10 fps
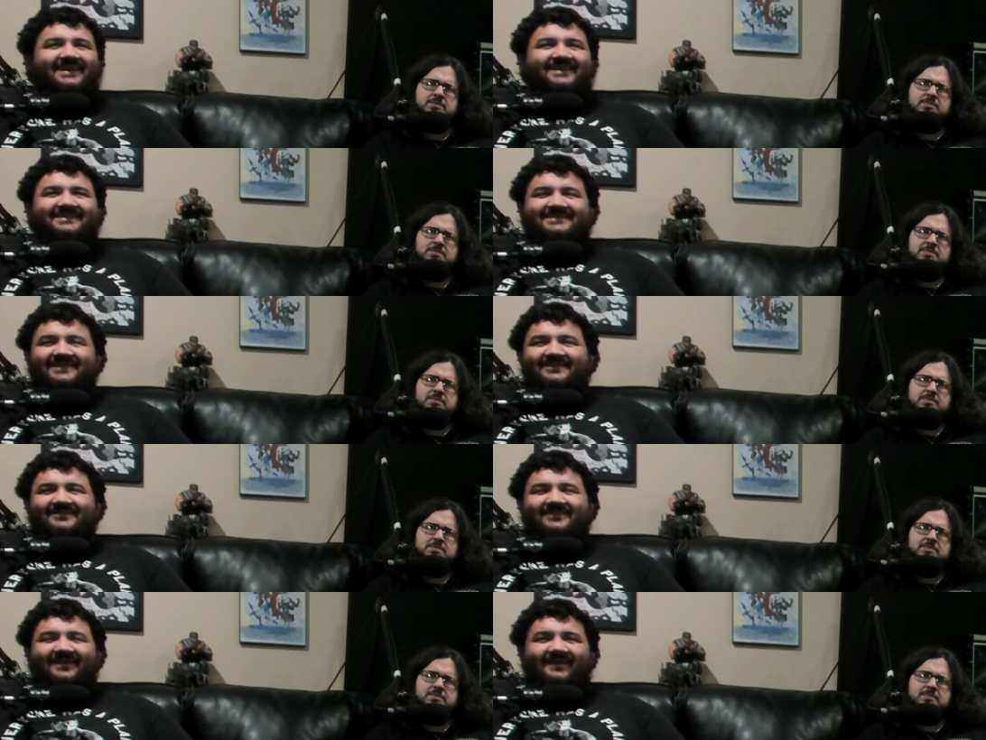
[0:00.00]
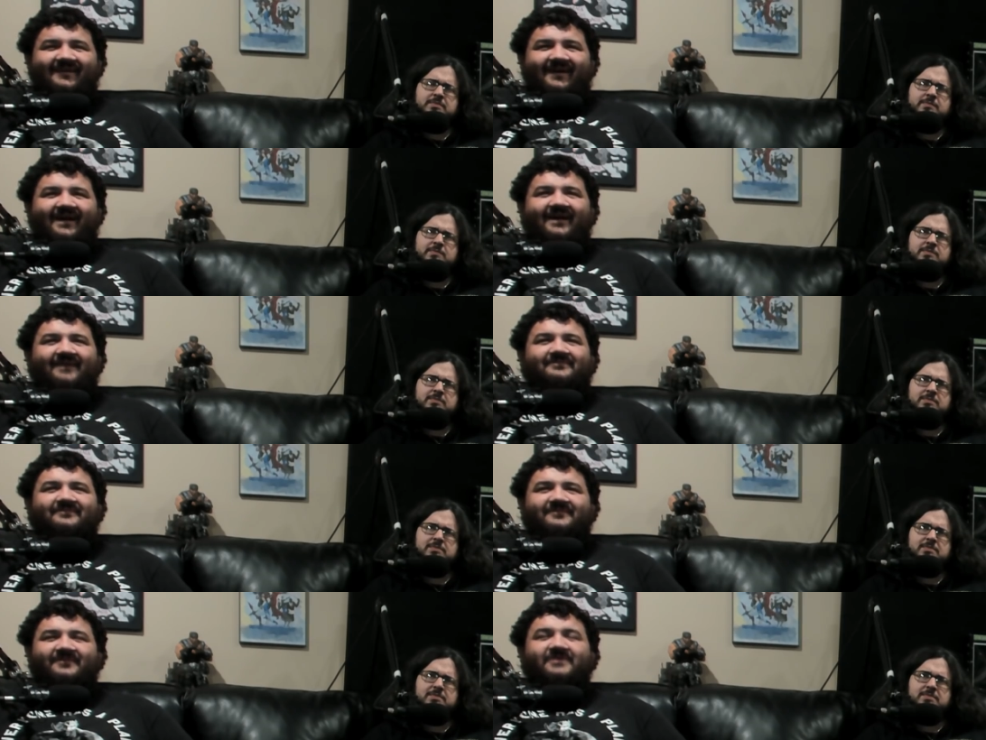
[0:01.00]
Speaker 1: So uh,
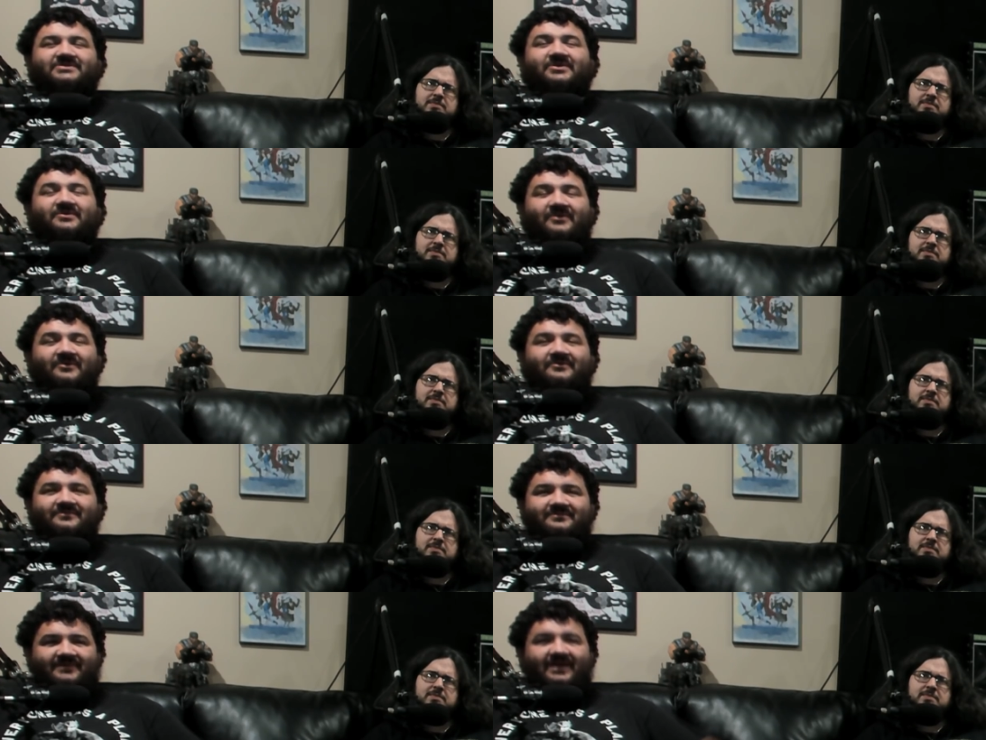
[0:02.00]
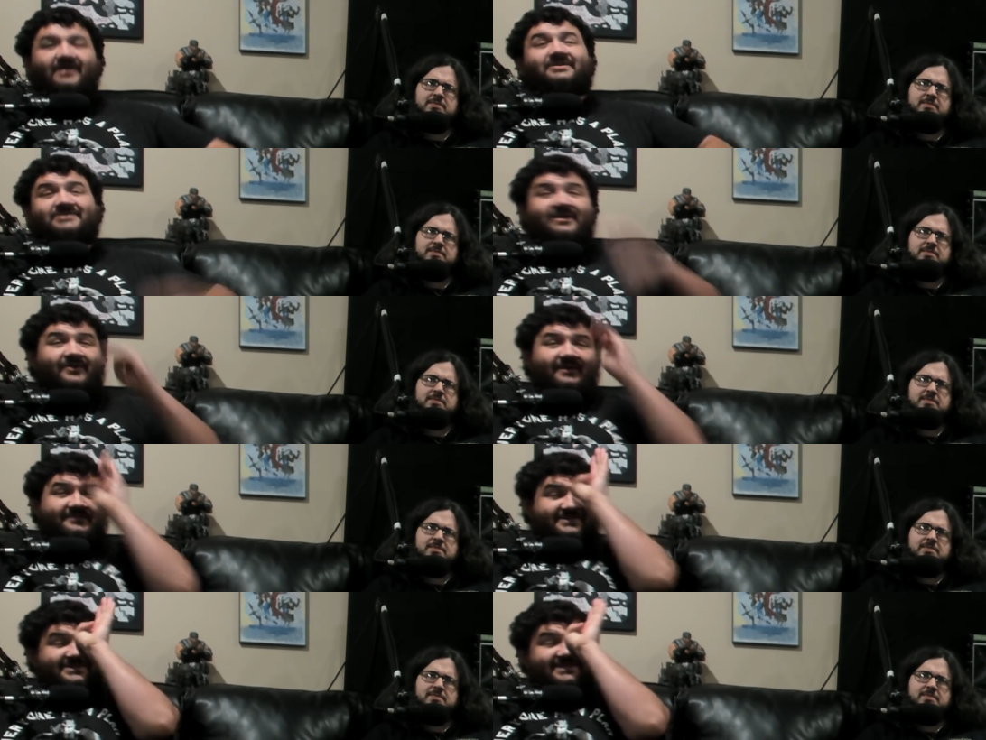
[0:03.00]
for those of you who get our stick
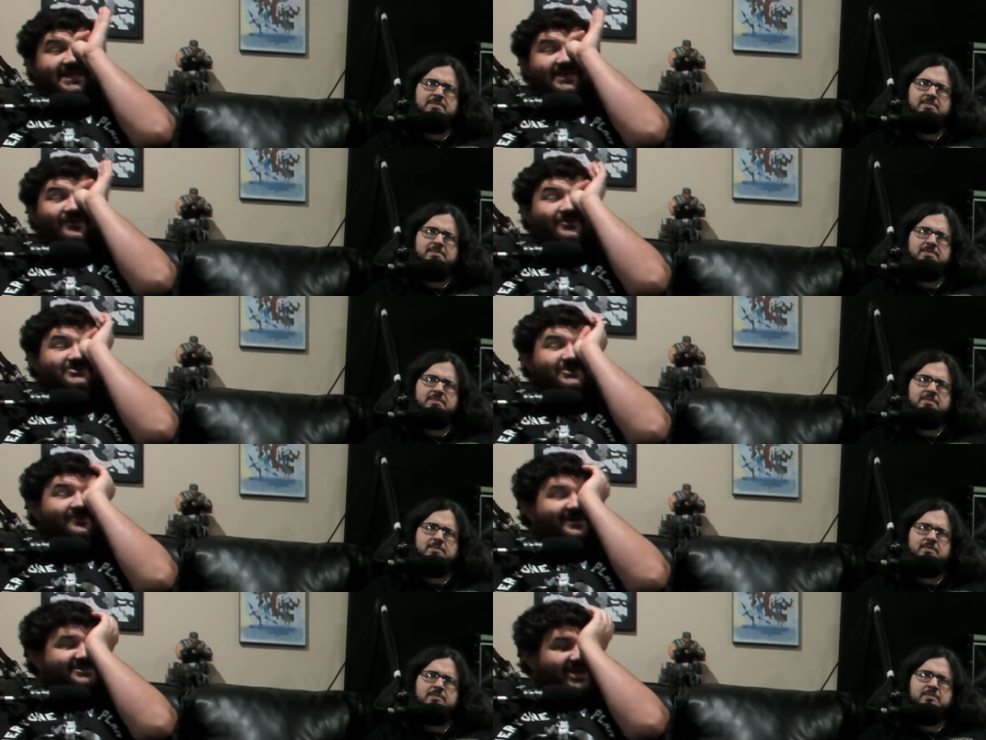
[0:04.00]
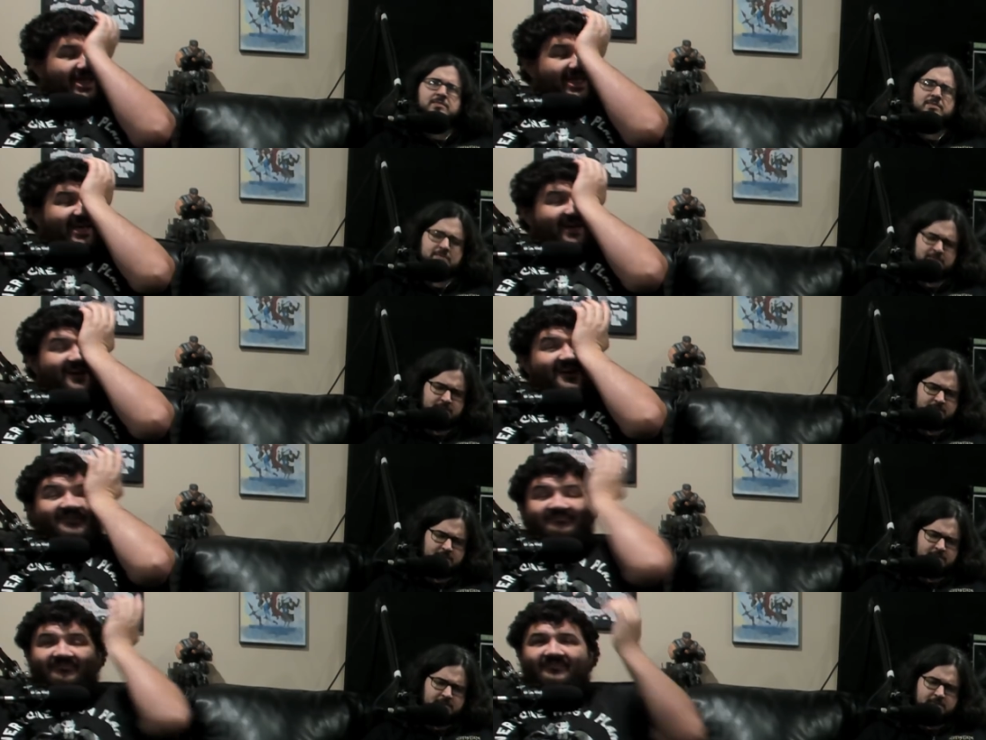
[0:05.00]
references, thank you all so much.
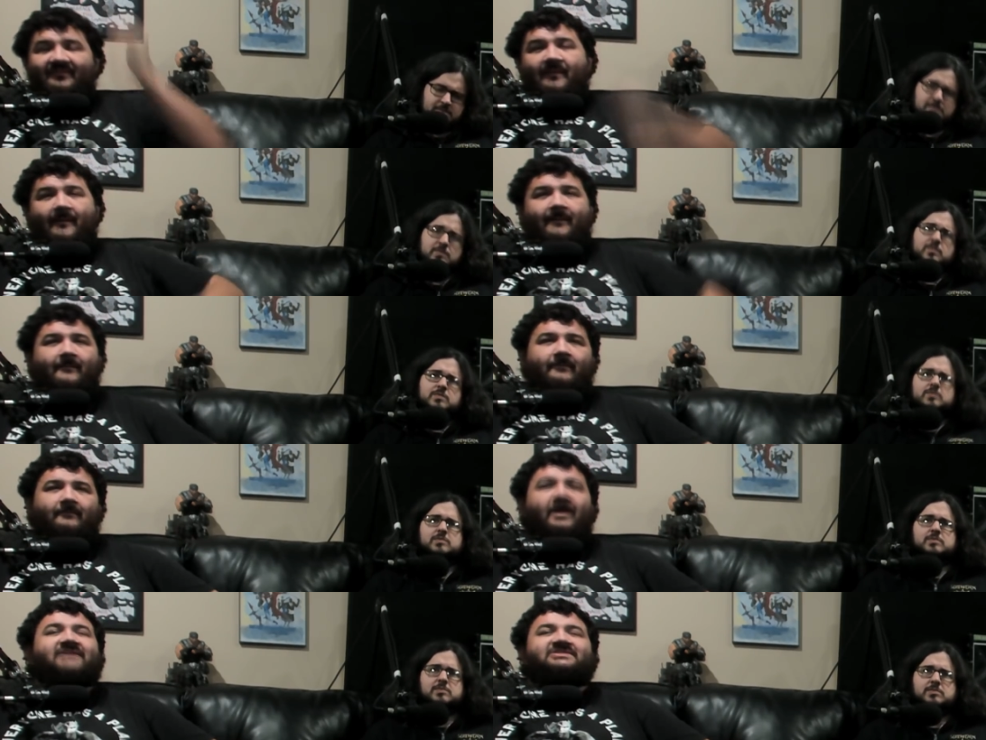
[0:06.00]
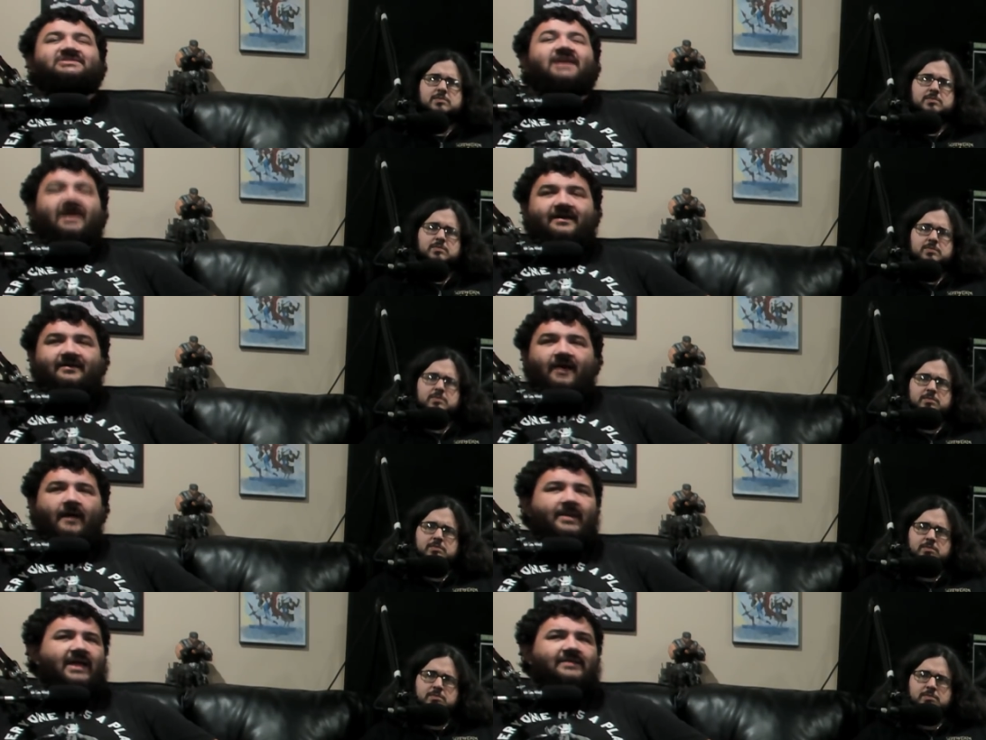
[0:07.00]
Um, my stick, a
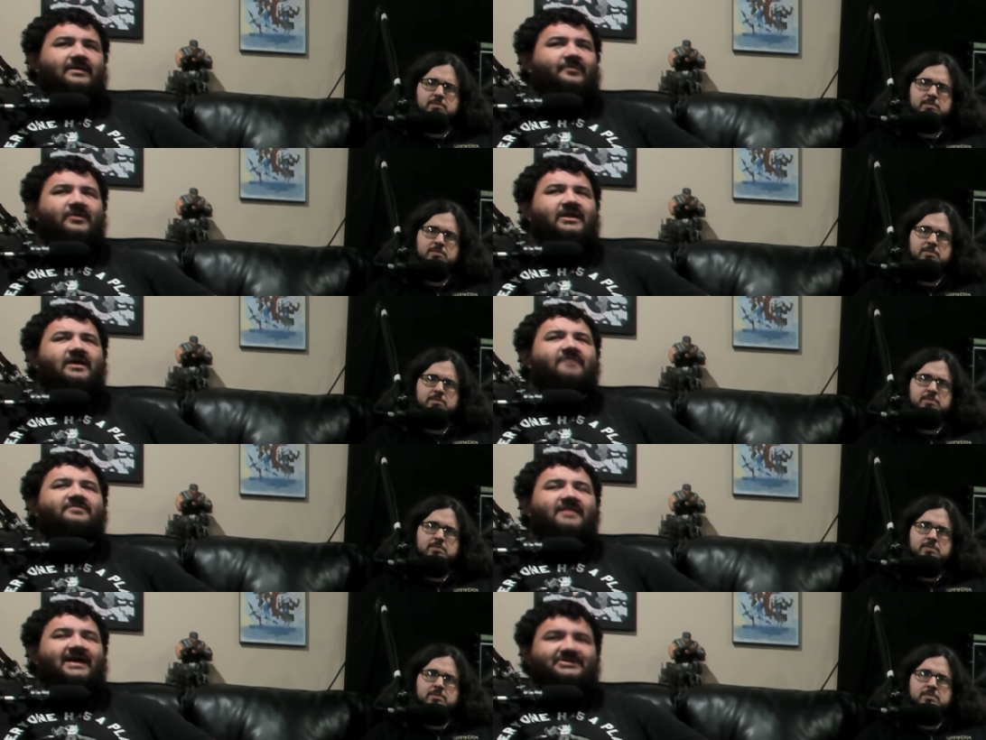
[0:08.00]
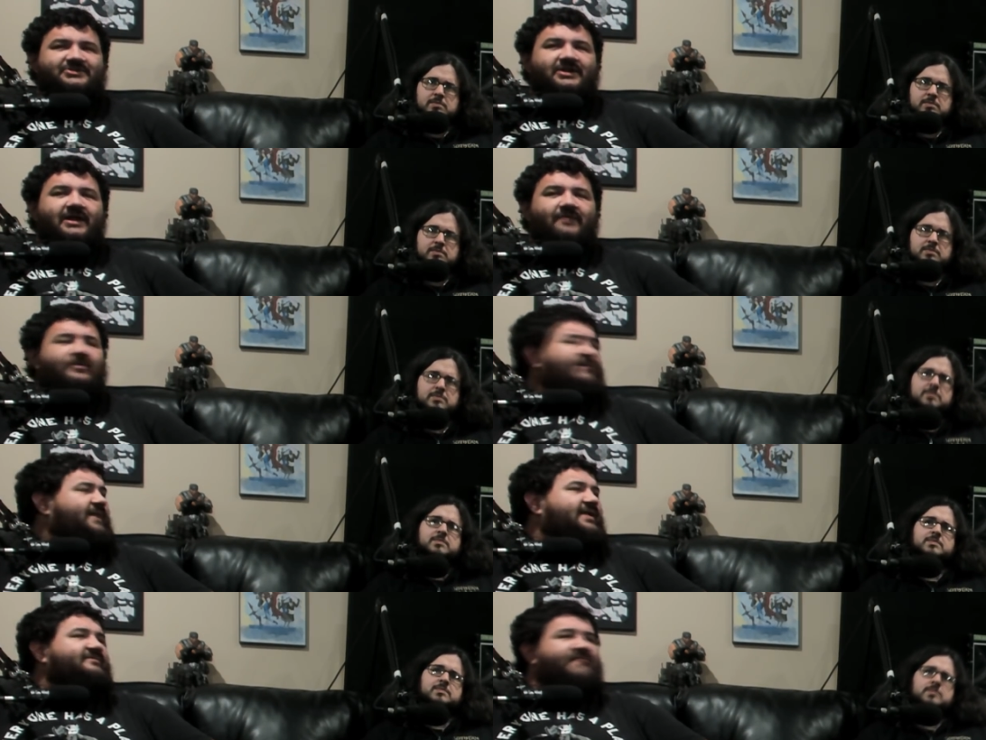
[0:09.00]
bad lip reading of The Last Jedi. We've
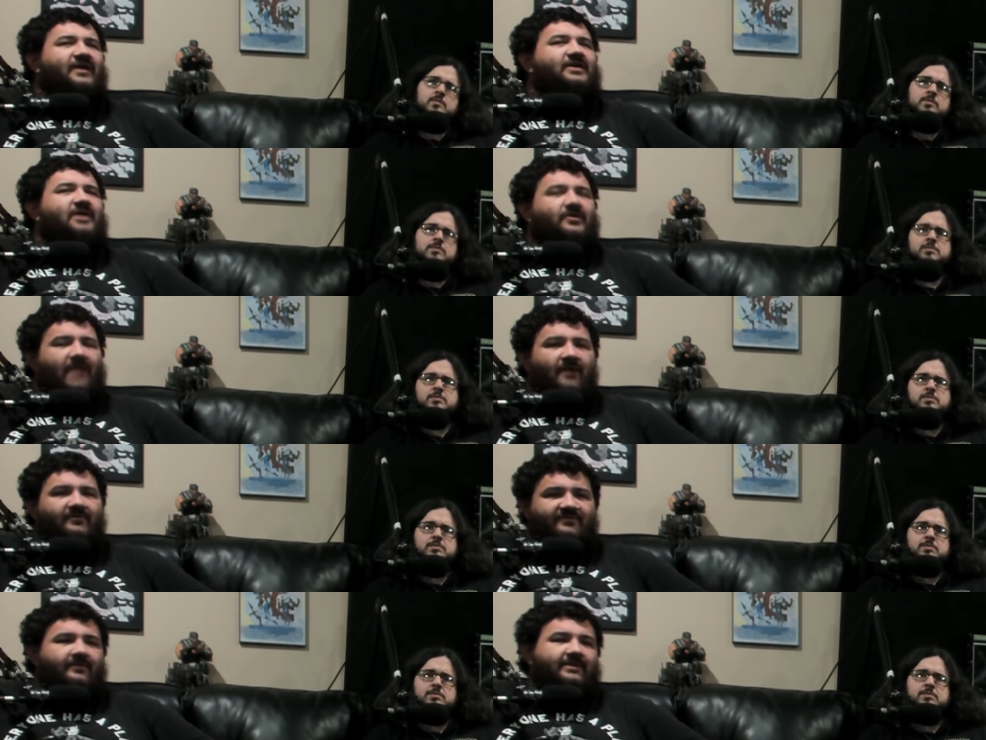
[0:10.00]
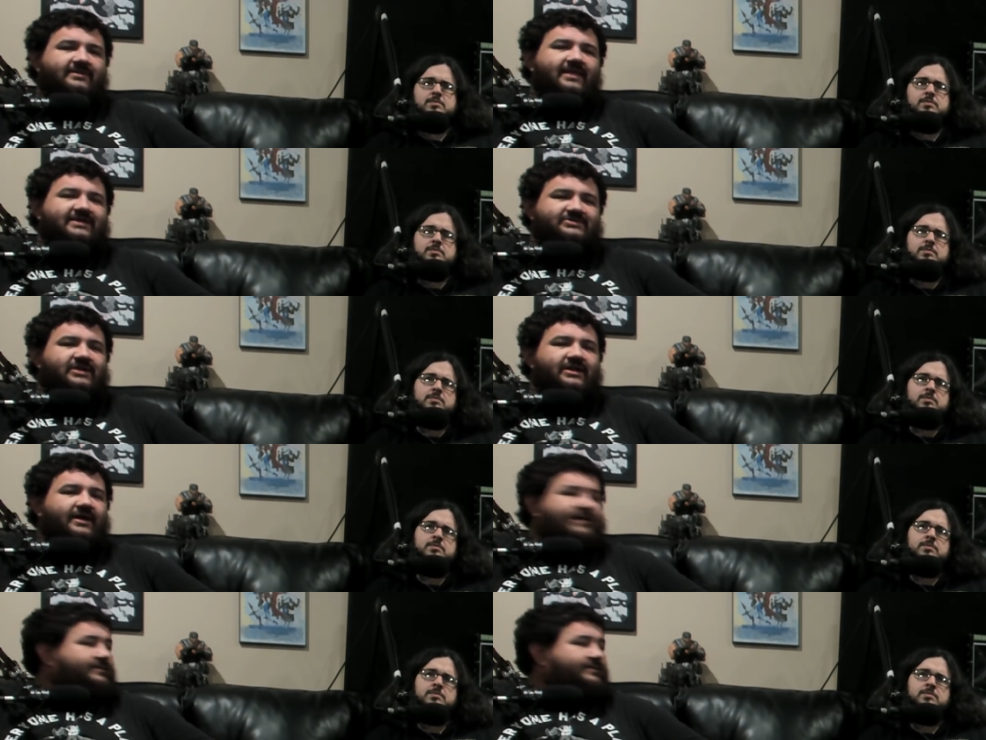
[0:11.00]
made it very known how we feel about The Last Jedi.